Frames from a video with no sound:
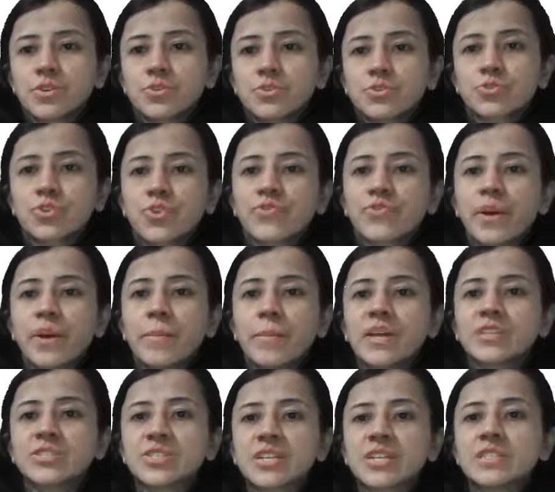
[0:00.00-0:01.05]
So if we are
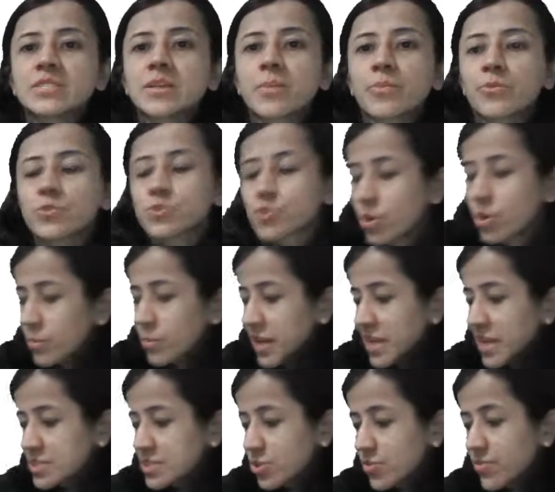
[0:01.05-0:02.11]
measuring, suppose,
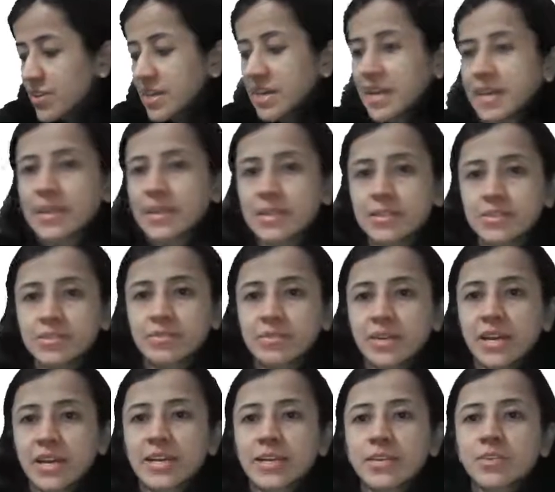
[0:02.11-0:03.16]
compliance of an adult
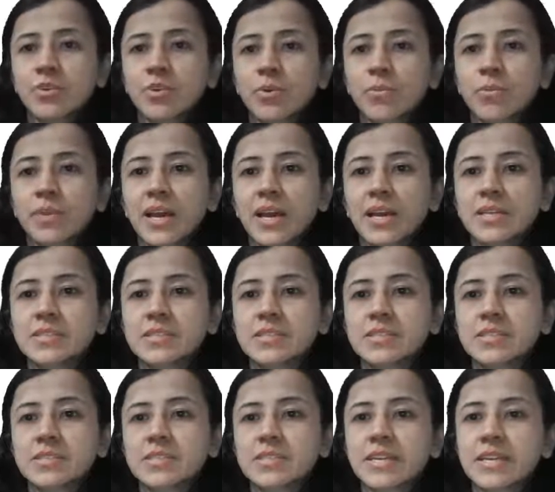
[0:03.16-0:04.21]
compliance
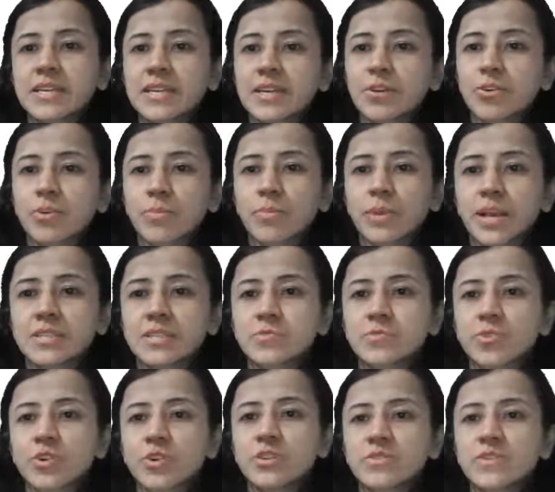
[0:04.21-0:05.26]
is static compliance
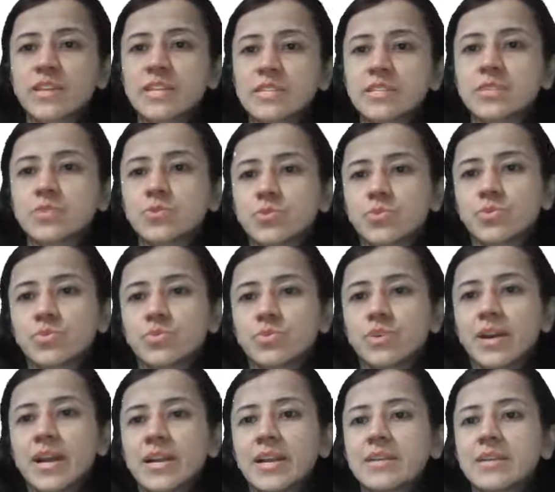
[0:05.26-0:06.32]
0.22
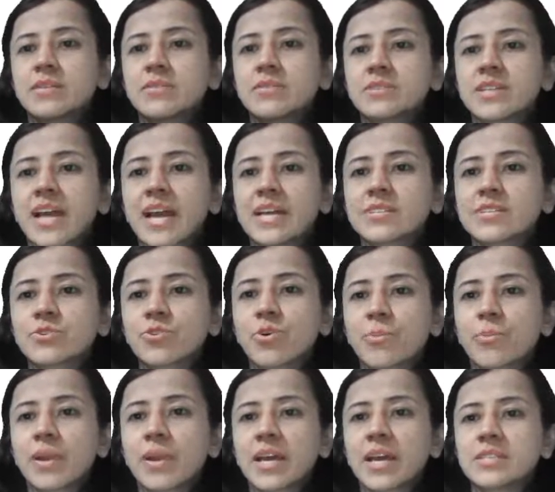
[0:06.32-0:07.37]
and child's
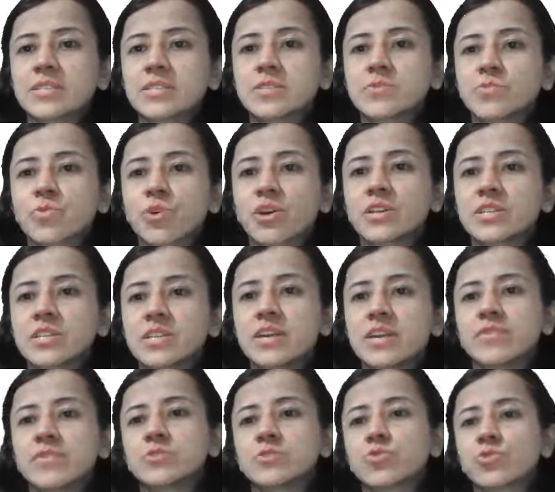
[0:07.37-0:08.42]
compliance is
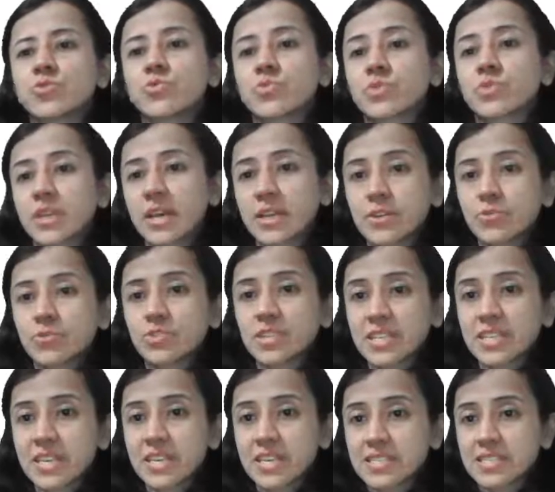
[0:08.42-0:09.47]
0.11. So can you say
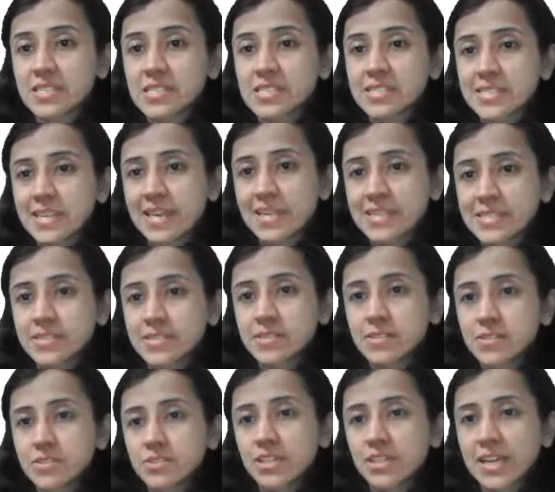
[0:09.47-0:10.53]
that this is less
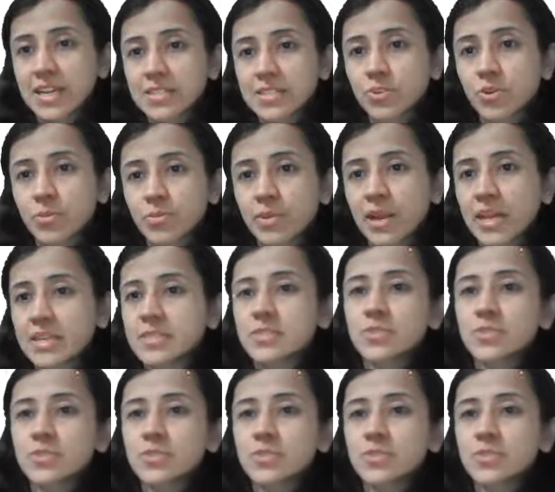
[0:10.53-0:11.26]
child's compliance?